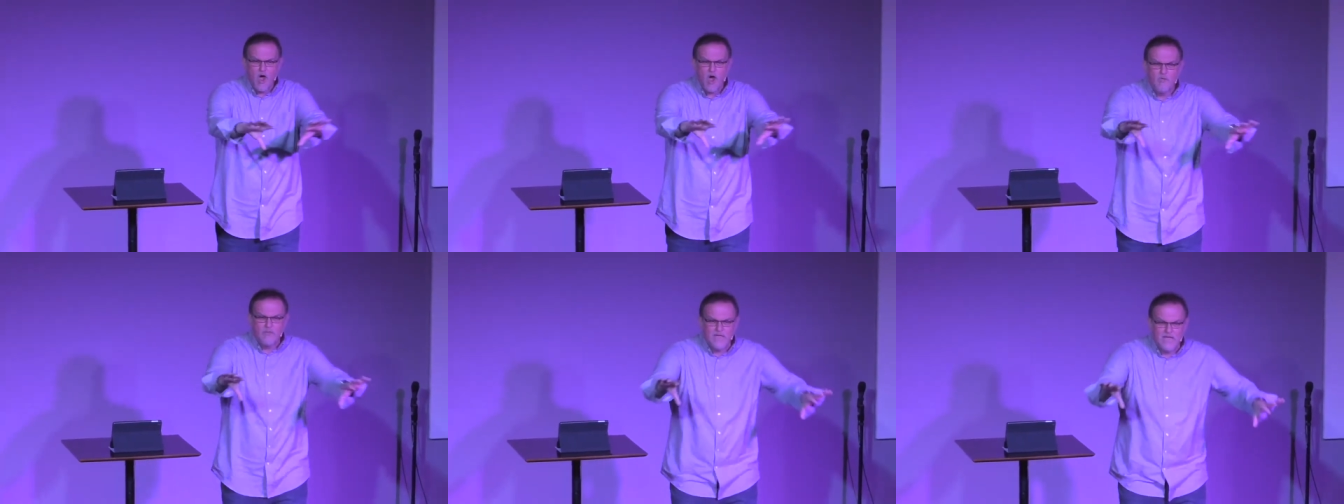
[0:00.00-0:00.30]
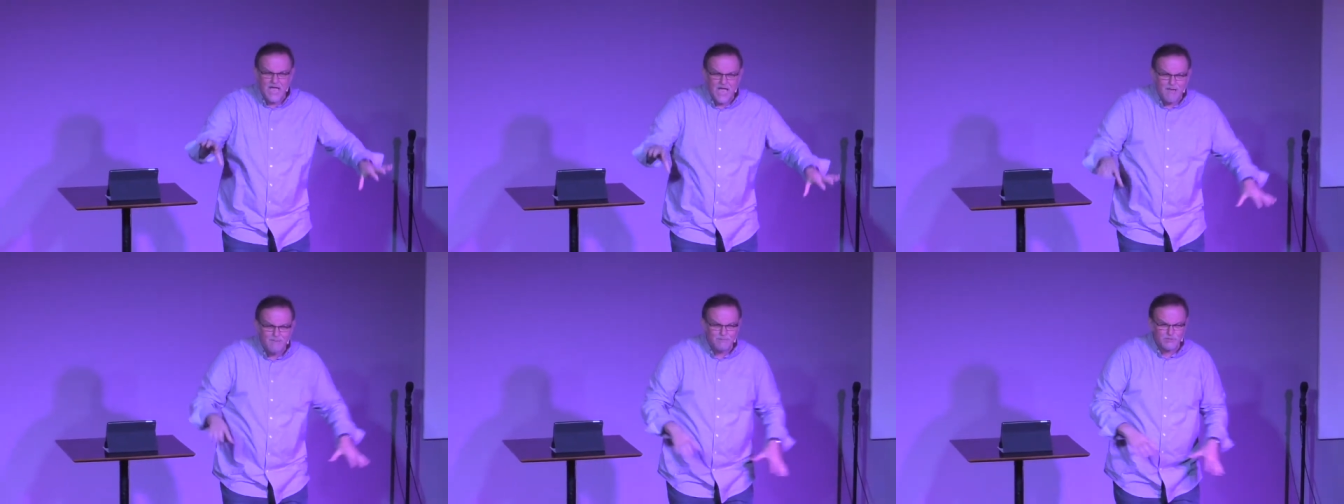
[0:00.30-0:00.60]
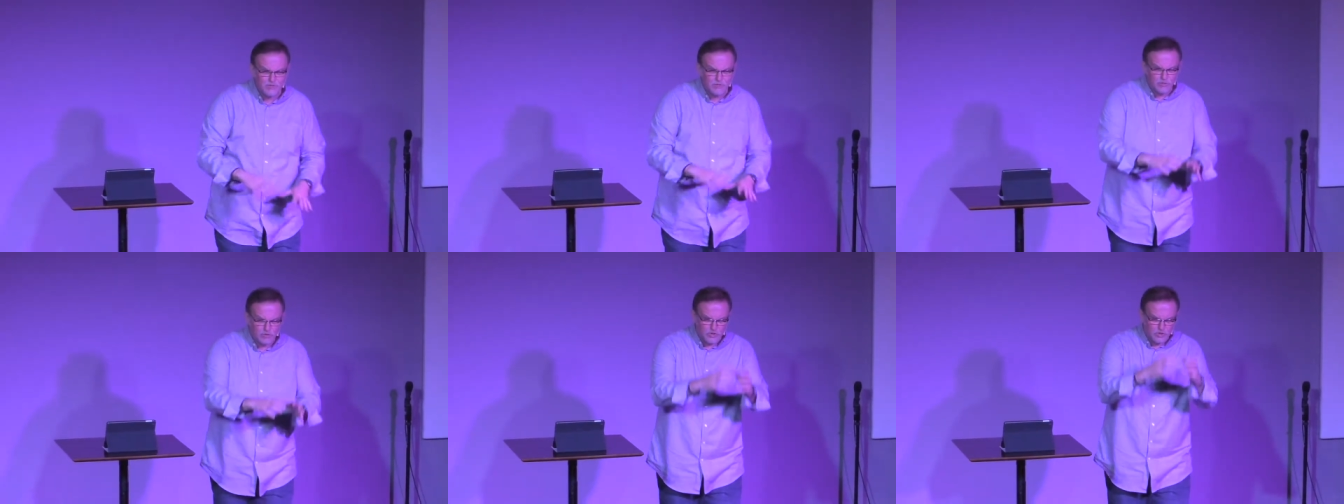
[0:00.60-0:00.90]
all the
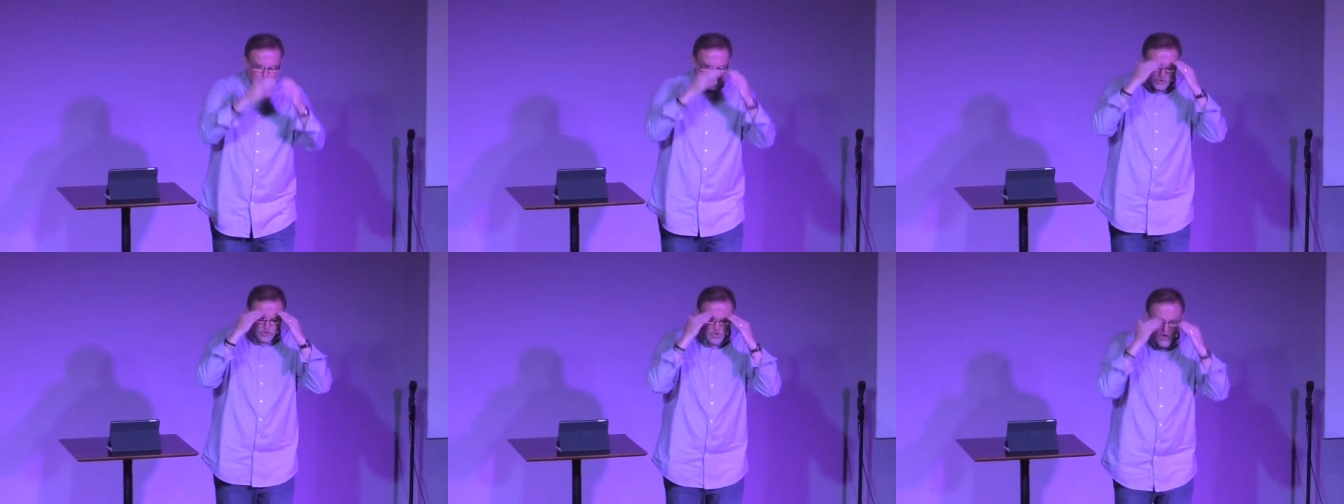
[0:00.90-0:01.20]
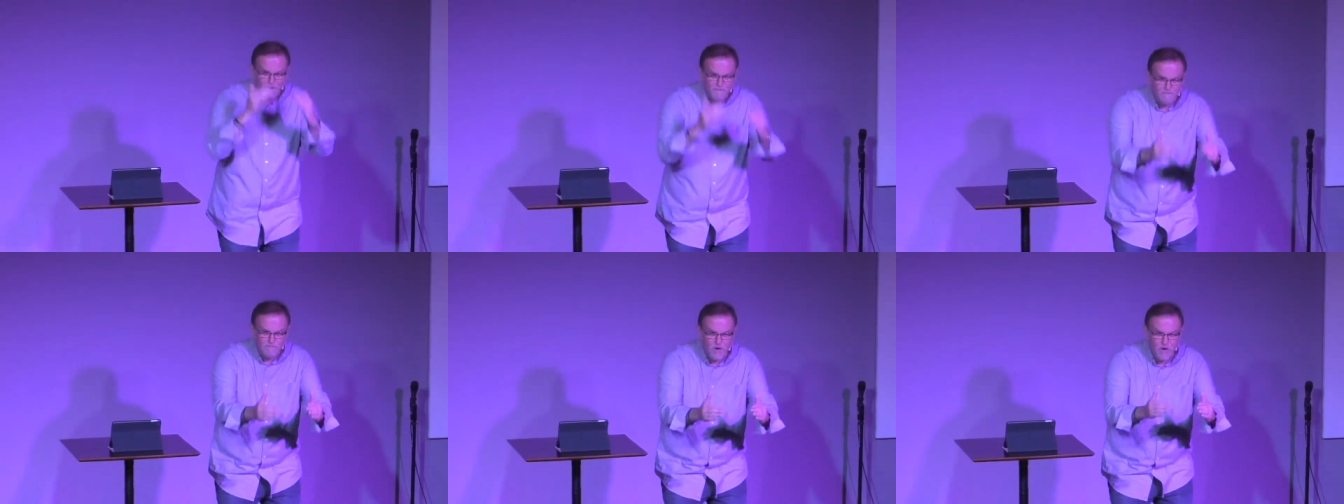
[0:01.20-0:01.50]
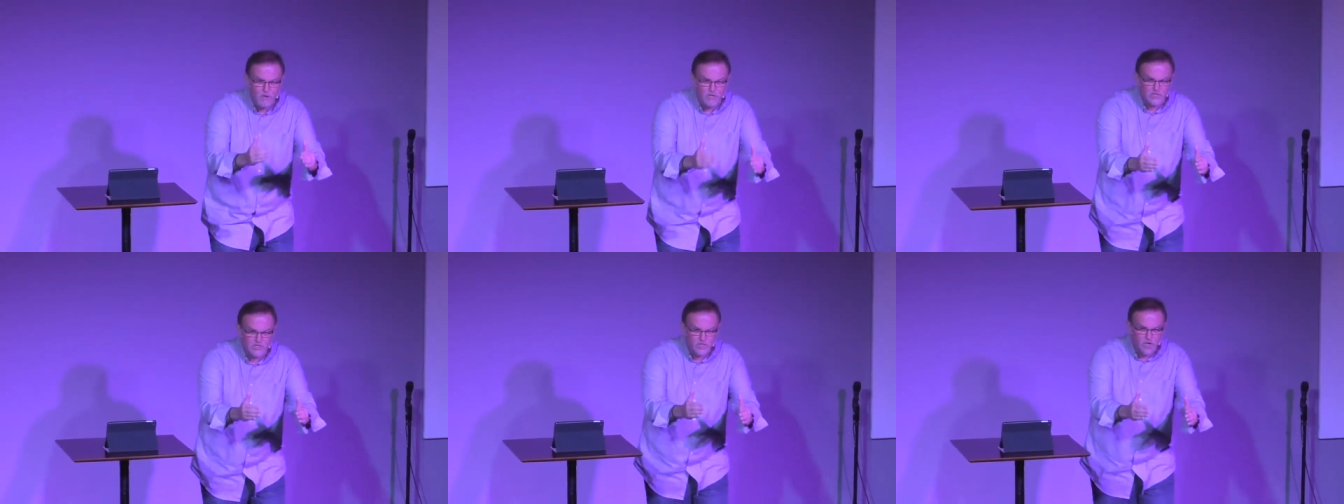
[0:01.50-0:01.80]
obstacles. You're so
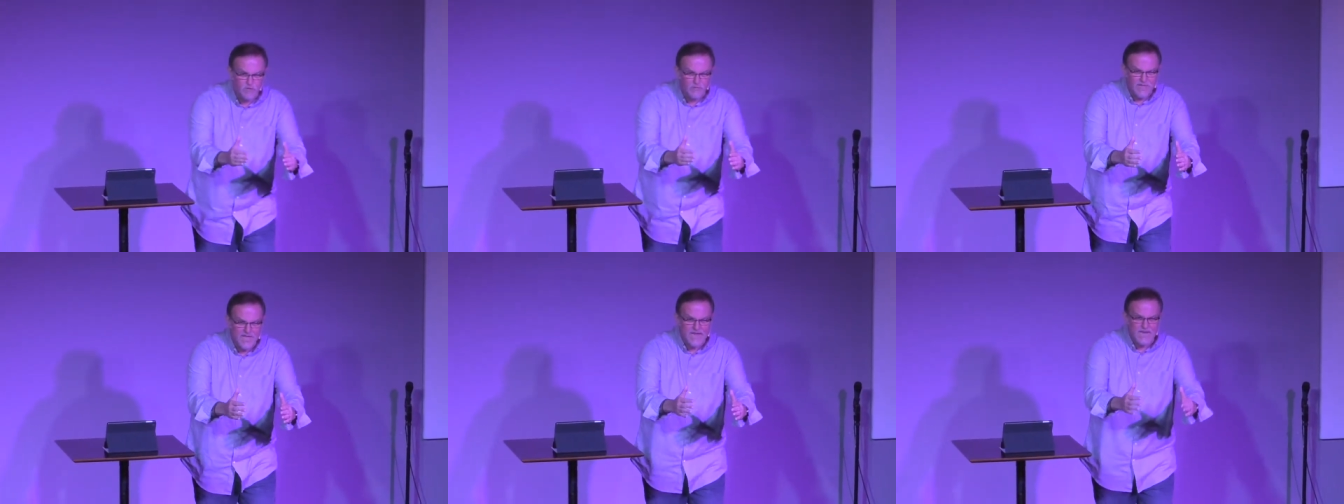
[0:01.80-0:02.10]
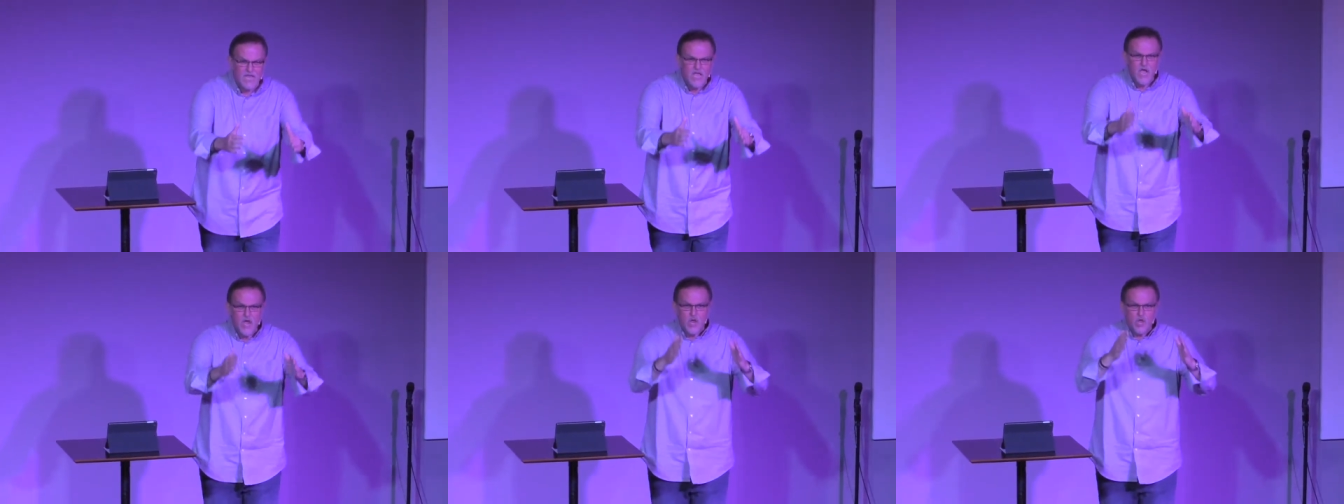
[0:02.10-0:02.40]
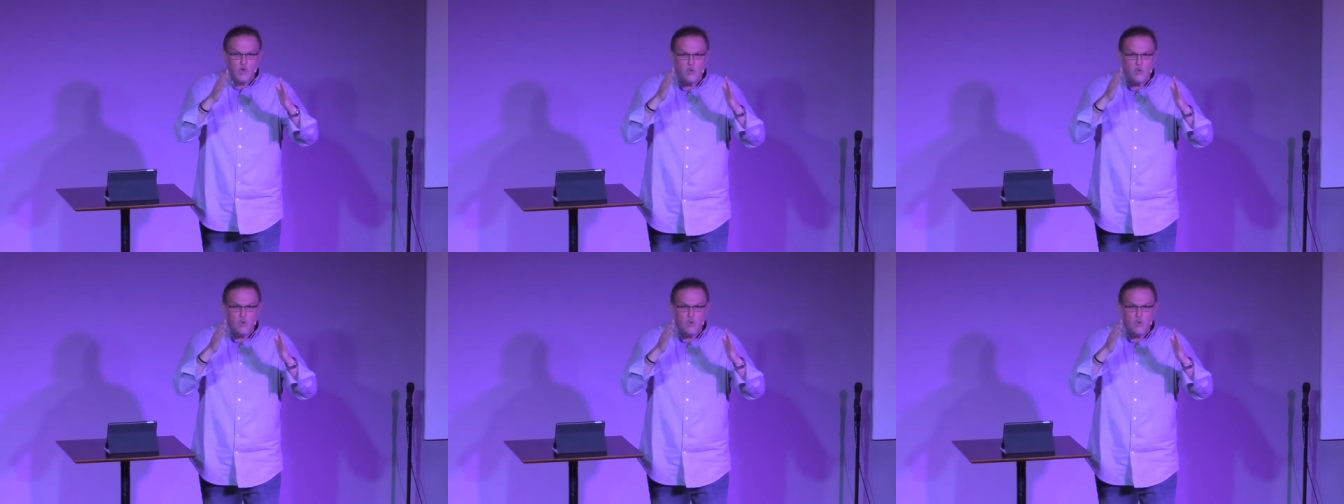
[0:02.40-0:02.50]
focused on that.